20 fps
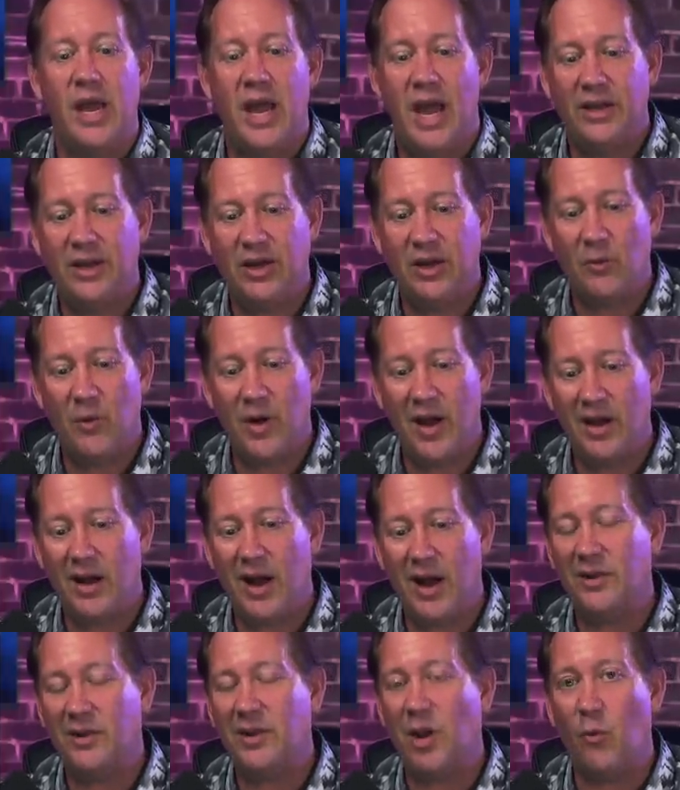And you know
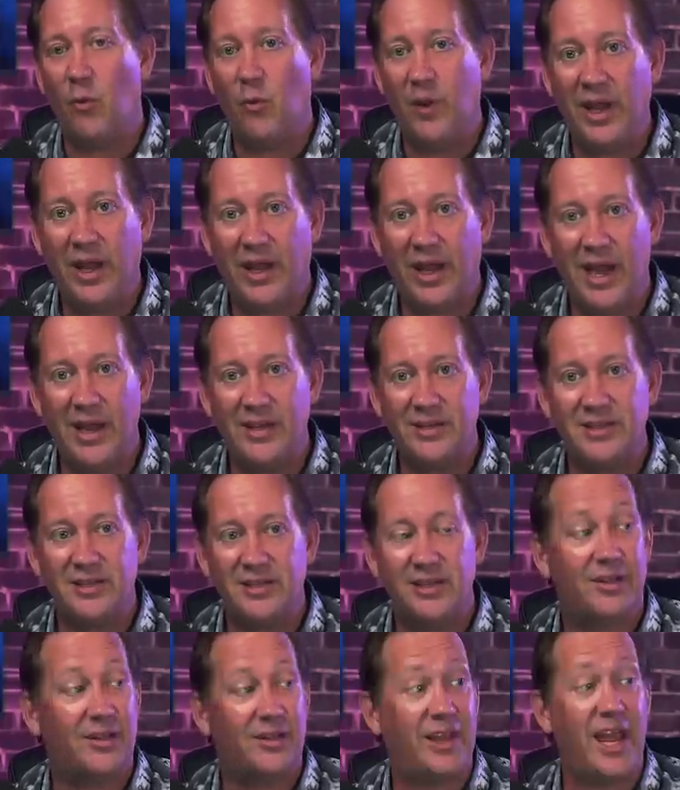what? On the
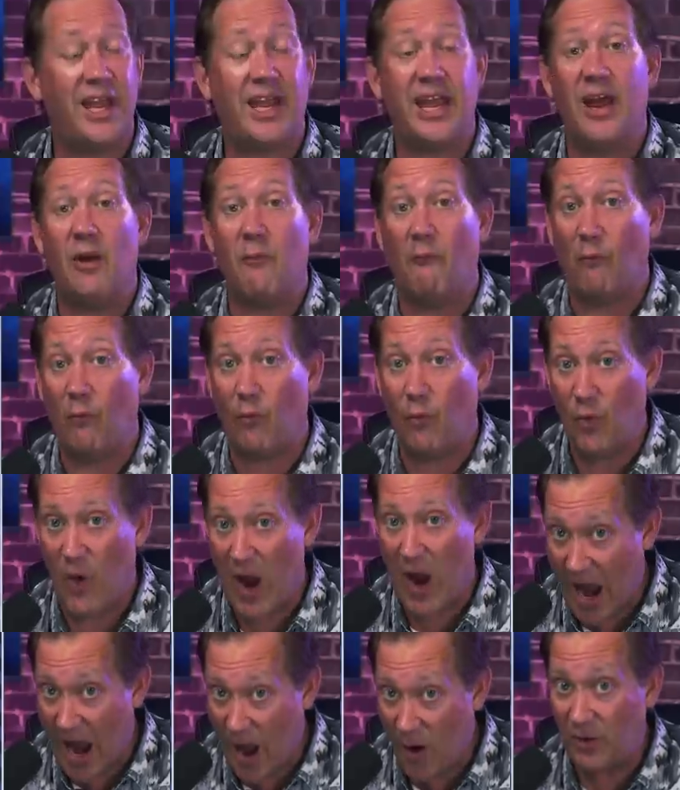weekends, they get
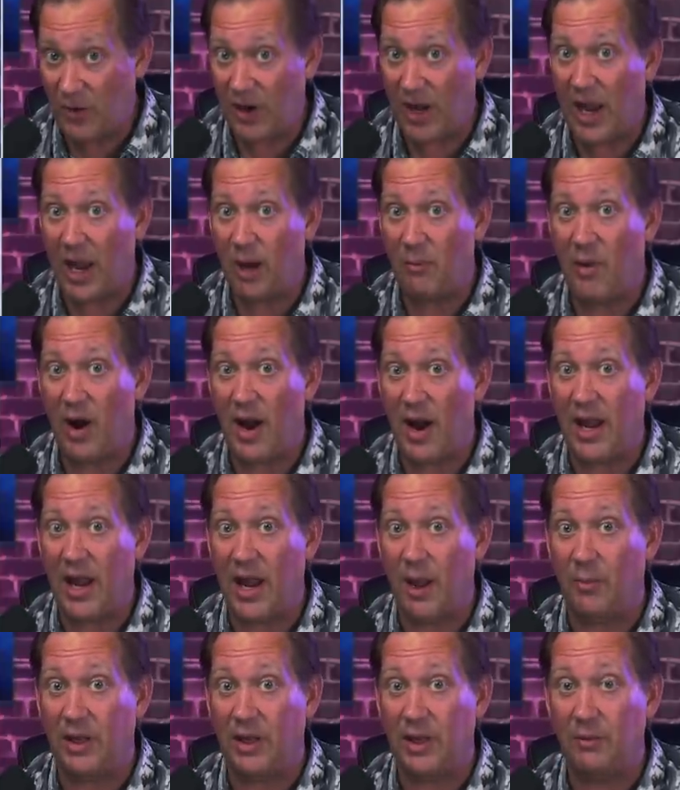rowdy in
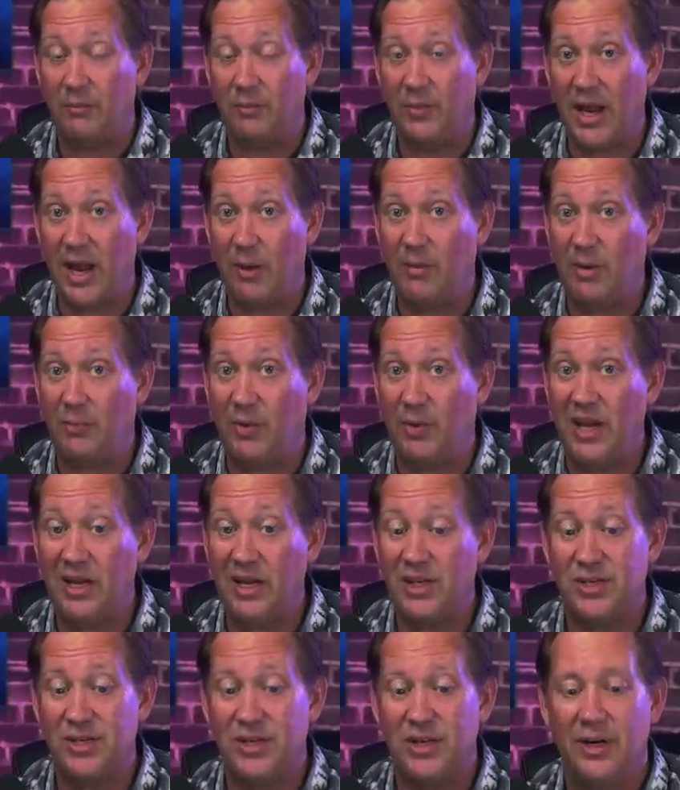Miami. Miami
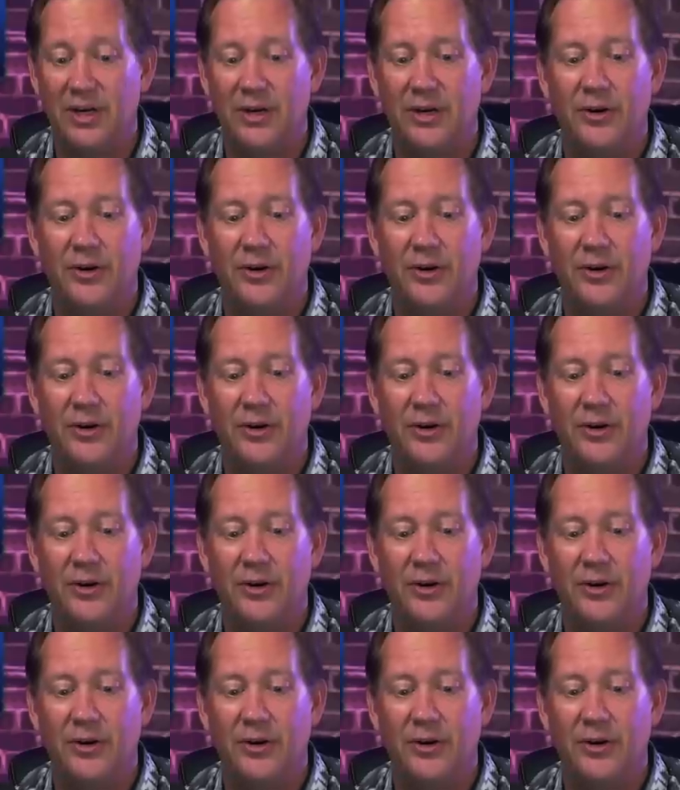Beach,